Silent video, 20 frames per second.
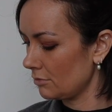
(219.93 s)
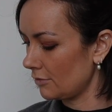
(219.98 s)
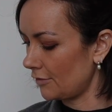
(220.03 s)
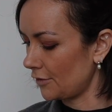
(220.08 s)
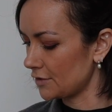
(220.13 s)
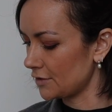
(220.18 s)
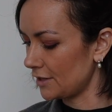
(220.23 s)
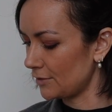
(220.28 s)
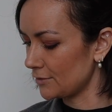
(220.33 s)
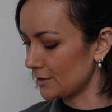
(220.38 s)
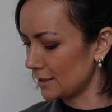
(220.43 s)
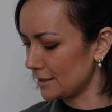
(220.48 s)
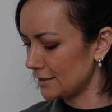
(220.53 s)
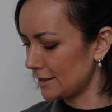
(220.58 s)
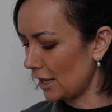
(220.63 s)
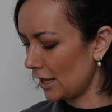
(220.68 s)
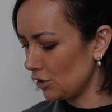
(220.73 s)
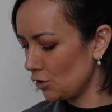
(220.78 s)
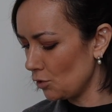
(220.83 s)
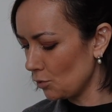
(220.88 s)
first I was going to
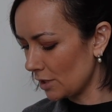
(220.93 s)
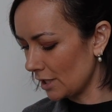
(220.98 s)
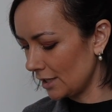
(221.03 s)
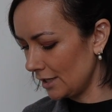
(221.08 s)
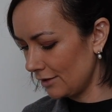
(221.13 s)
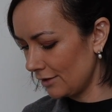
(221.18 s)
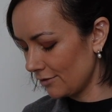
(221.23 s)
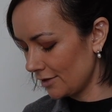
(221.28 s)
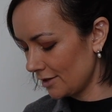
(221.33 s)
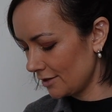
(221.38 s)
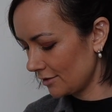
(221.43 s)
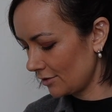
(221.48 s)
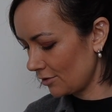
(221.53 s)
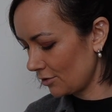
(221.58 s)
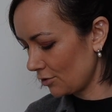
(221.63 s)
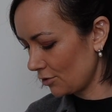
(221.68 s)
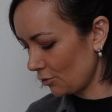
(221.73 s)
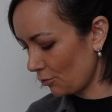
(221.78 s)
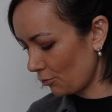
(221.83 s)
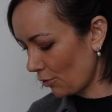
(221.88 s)
say, you can even
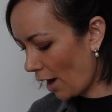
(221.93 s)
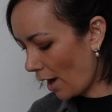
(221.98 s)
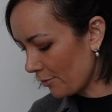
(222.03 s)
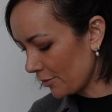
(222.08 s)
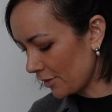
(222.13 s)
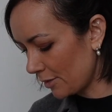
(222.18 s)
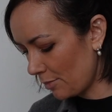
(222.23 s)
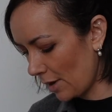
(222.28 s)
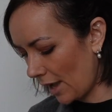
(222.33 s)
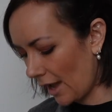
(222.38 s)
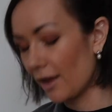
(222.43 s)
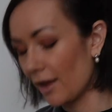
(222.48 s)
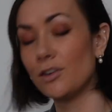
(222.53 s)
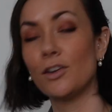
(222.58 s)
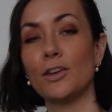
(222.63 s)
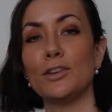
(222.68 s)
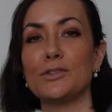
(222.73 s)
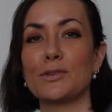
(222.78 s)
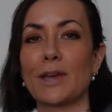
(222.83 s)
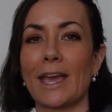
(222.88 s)
crop the pant. No,
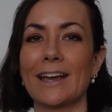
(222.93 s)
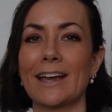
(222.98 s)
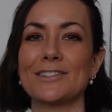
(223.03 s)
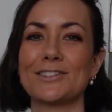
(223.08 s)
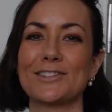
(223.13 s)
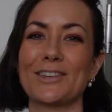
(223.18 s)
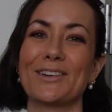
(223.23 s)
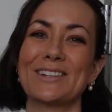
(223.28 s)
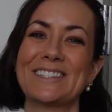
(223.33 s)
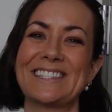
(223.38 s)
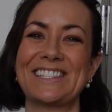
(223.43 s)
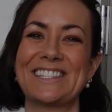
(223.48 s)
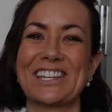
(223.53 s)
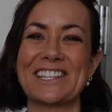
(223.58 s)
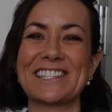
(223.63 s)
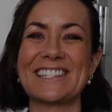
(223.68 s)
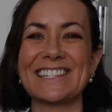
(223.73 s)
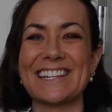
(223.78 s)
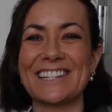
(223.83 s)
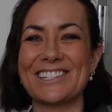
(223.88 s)
you can't. So it's
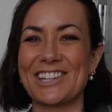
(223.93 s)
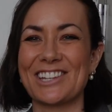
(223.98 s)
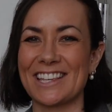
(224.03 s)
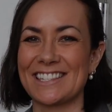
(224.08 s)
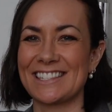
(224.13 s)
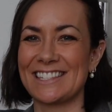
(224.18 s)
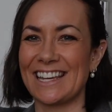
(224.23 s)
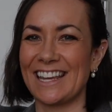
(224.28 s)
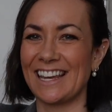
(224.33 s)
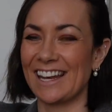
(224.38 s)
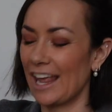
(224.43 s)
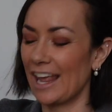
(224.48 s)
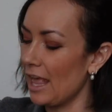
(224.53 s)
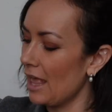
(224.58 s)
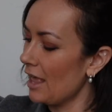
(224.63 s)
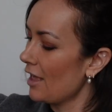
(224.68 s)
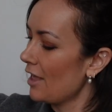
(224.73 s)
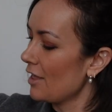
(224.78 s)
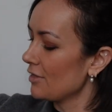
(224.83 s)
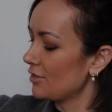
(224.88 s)
just adjusting
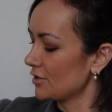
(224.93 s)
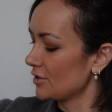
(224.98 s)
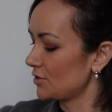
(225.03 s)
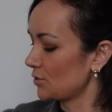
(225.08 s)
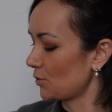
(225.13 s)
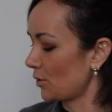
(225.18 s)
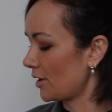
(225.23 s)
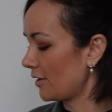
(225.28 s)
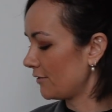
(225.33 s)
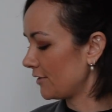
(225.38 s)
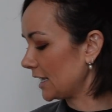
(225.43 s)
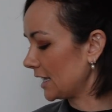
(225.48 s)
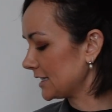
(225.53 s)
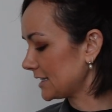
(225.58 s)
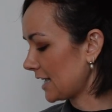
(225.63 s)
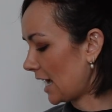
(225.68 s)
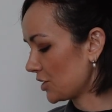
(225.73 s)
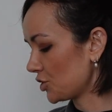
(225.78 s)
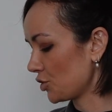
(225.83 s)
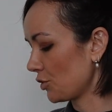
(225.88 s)
the sort of
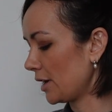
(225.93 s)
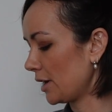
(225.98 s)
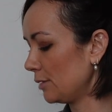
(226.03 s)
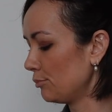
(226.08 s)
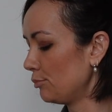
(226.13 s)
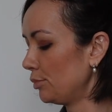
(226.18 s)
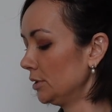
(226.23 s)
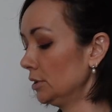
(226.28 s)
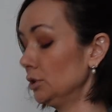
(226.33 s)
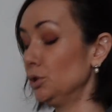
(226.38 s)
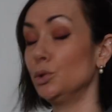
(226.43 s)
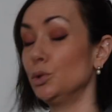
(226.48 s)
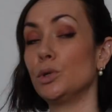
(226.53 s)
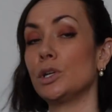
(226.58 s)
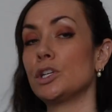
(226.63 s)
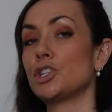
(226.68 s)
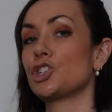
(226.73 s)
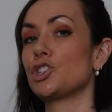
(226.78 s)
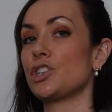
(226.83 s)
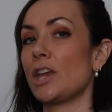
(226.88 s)
exaggerated balloon
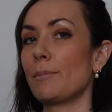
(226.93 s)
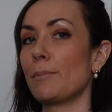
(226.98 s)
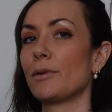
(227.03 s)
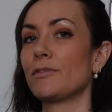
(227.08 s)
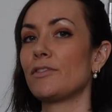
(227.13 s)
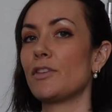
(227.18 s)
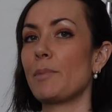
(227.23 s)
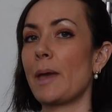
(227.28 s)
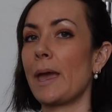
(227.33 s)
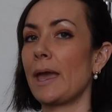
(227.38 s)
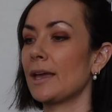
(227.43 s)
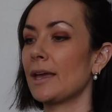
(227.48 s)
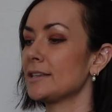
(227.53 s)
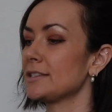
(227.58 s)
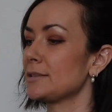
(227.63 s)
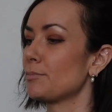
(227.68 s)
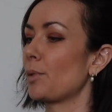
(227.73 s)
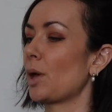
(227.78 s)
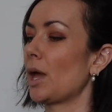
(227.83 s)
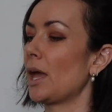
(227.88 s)
shape of the
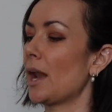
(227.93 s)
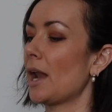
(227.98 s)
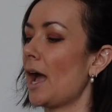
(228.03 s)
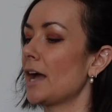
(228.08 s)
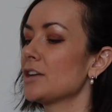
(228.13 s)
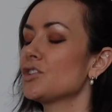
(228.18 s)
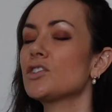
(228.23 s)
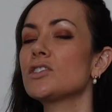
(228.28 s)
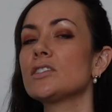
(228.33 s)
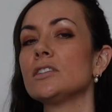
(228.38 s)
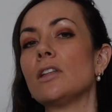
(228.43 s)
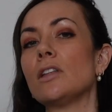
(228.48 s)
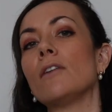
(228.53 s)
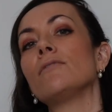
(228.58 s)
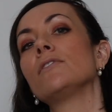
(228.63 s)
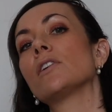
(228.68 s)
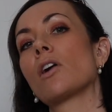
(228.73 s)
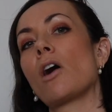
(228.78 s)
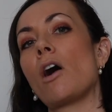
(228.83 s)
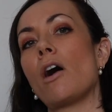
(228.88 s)
pant, but I just love
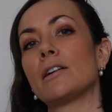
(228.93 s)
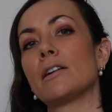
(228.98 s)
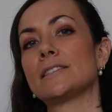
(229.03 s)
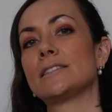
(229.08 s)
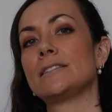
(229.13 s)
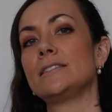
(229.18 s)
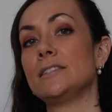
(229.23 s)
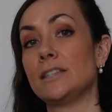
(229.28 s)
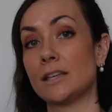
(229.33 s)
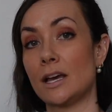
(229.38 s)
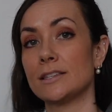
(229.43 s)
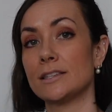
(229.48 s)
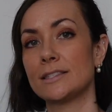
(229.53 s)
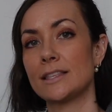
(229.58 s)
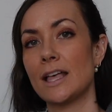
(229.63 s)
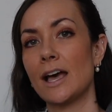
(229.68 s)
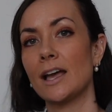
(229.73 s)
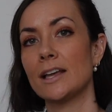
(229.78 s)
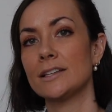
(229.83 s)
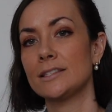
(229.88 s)
that COS does
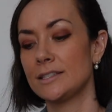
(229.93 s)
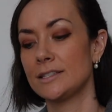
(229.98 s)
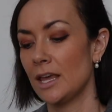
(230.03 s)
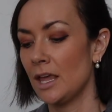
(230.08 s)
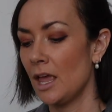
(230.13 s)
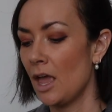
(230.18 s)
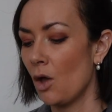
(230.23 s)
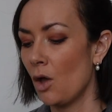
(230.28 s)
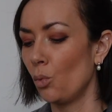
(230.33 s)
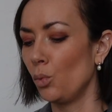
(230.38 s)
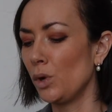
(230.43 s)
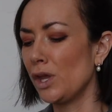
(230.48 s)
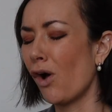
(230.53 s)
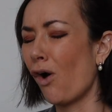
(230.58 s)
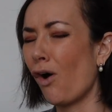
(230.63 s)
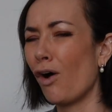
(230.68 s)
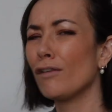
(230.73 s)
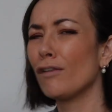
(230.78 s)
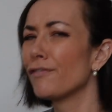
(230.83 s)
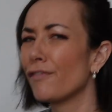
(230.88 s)
that. We
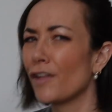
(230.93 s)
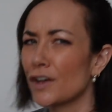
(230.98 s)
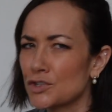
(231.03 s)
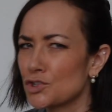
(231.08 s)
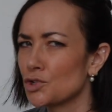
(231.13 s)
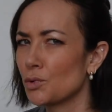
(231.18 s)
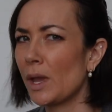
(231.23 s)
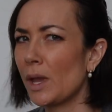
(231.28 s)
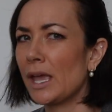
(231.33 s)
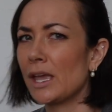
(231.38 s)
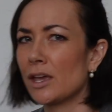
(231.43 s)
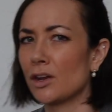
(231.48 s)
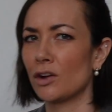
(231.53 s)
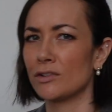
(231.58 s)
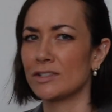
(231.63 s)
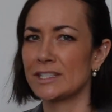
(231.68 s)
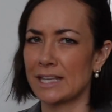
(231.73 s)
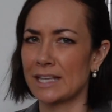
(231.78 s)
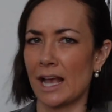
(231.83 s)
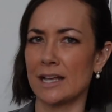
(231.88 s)
all fluctuate in
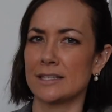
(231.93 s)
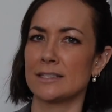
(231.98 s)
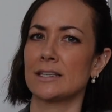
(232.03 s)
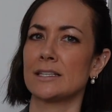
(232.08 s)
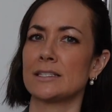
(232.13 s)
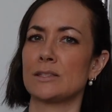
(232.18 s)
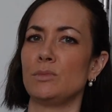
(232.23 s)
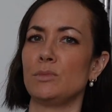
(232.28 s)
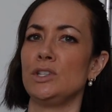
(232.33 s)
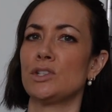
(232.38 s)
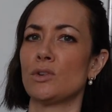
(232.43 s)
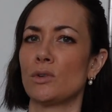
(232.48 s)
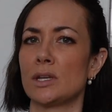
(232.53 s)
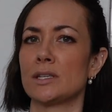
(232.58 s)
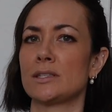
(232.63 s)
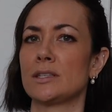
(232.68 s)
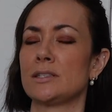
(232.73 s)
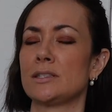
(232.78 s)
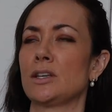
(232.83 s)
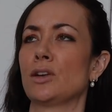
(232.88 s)
our sizes and we don't
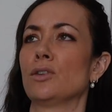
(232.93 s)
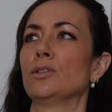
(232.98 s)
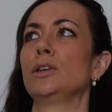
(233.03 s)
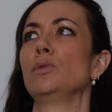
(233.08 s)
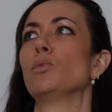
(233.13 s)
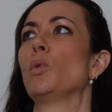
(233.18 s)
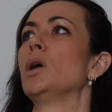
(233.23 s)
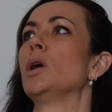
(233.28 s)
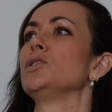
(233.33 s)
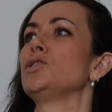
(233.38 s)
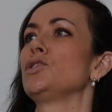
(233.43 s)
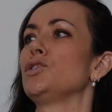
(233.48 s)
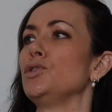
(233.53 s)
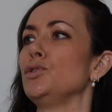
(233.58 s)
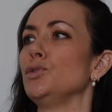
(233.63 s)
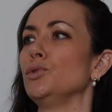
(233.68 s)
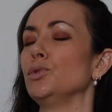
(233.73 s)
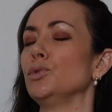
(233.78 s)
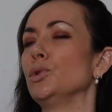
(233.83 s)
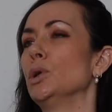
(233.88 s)
necessarily want
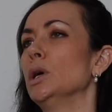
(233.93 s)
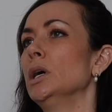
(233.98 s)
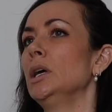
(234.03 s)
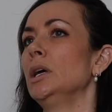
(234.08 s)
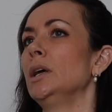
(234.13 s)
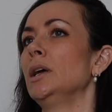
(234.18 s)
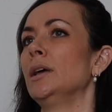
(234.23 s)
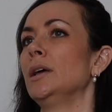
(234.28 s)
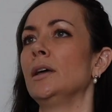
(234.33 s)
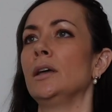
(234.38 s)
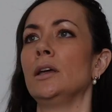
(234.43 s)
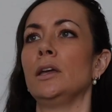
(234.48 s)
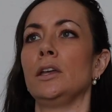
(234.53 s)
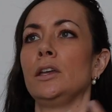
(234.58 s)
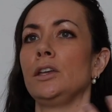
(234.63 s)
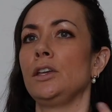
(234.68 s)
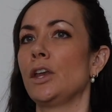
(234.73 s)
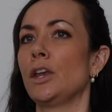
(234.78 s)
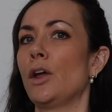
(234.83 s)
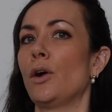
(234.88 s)
to,
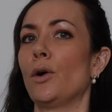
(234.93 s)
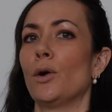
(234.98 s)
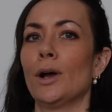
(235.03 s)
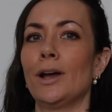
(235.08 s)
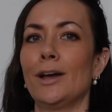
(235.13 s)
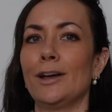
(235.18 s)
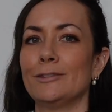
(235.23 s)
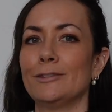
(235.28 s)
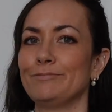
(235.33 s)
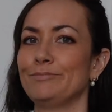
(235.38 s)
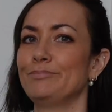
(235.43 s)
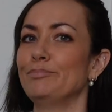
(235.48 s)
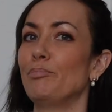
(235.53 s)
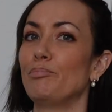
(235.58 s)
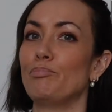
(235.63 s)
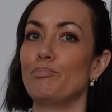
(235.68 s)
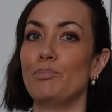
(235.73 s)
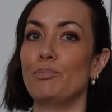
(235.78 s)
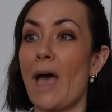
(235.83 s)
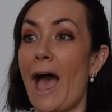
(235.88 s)
you know,
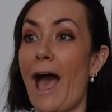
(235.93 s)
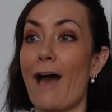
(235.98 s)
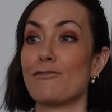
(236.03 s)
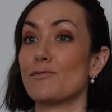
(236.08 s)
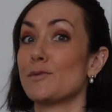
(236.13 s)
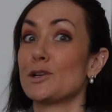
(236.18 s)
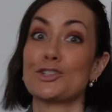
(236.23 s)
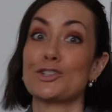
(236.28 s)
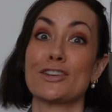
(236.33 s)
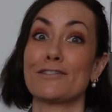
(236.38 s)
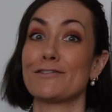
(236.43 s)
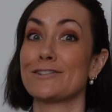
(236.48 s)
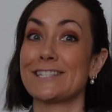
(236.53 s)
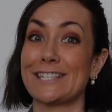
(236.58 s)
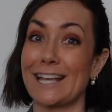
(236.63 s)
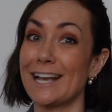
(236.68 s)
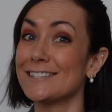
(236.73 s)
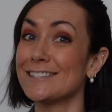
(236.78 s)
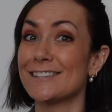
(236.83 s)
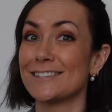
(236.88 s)
have a bunch of different
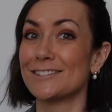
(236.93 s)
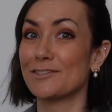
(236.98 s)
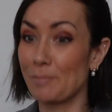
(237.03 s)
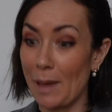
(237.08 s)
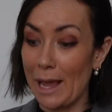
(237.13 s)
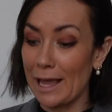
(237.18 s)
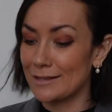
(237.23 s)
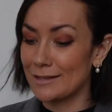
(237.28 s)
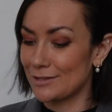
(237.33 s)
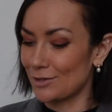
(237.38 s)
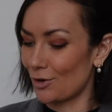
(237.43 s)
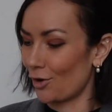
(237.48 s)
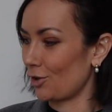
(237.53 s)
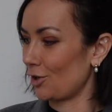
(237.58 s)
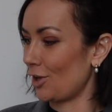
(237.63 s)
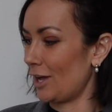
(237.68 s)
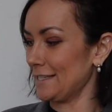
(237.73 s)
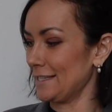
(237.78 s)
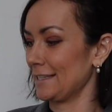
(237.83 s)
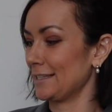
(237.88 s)
sizes of pants in our
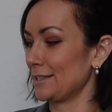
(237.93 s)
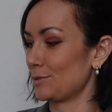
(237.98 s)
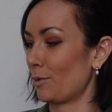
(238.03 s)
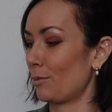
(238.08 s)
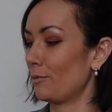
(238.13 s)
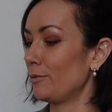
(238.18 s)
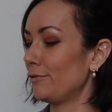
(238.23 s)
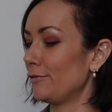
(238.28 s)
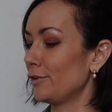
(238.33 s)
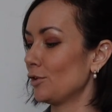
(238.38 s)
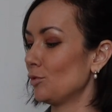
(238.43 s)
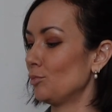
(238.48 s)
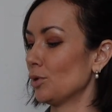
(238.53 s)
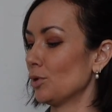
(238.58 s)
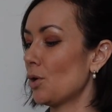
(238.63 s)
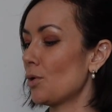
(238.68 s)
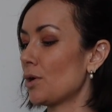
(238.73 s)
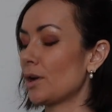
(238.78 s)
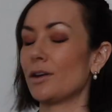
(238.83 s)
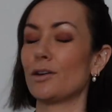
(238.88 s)
closets when we feel
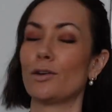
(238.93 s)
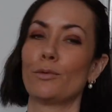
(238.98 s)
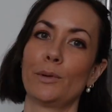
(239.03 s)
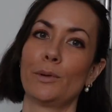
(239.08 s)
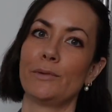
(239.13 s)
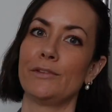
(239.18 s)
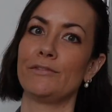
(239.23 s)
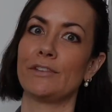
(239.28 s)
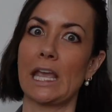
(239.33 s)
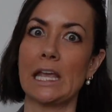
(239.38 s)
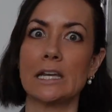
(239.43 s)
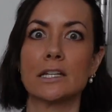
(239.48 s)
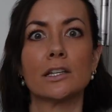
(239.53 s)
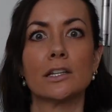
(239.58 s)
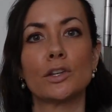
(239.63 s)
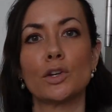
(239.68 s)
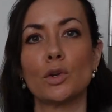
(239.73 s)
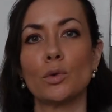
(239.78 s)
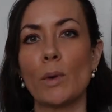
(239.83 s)
bloated or when we've gained a little